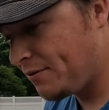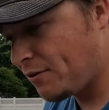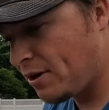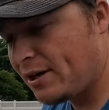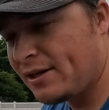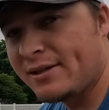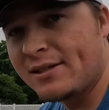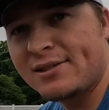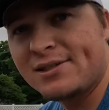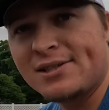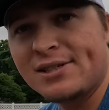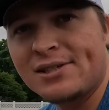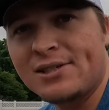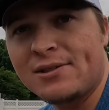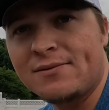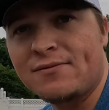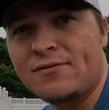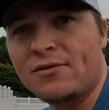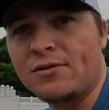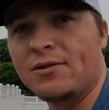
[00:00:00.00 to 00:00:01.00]
been running this
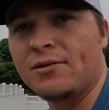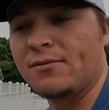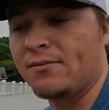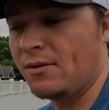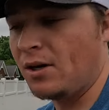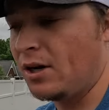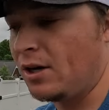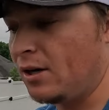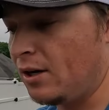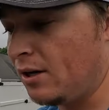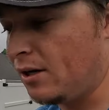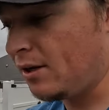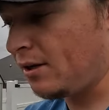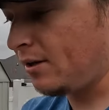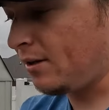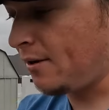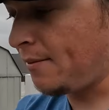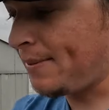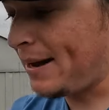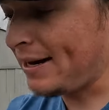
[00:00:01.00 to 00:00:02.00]
system for
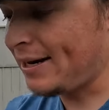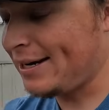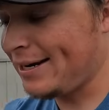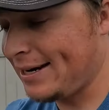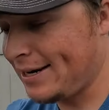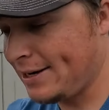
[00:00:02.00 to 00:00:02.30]
about a